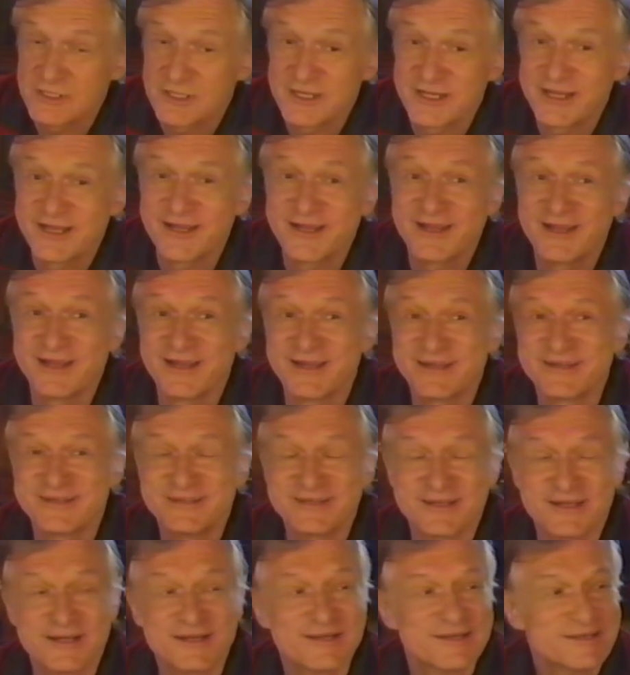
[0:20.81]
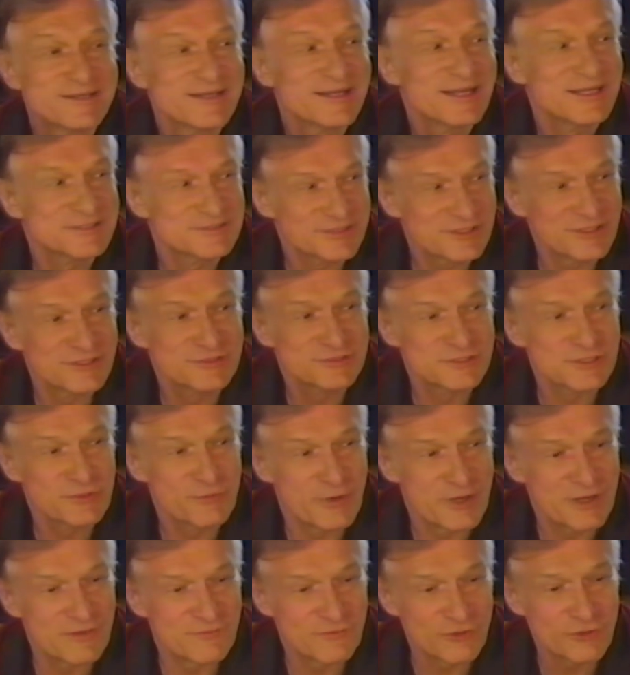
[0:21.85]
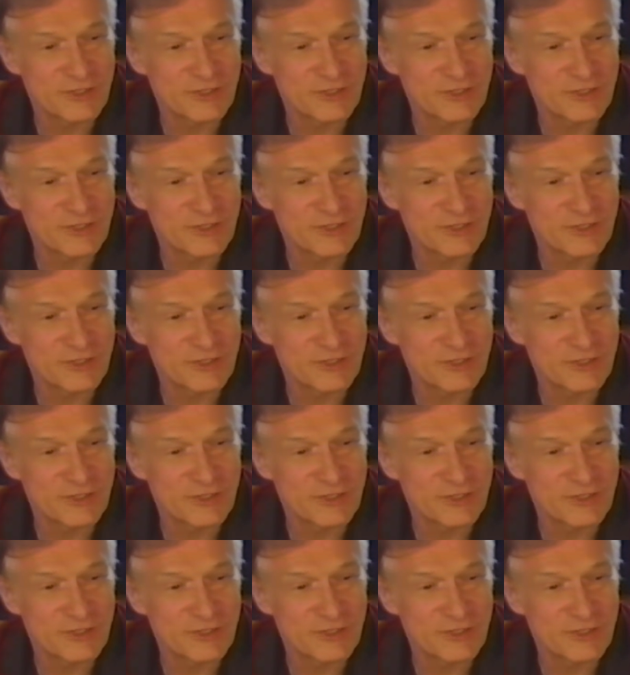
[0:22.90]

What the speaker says: She's fought the pornography industry for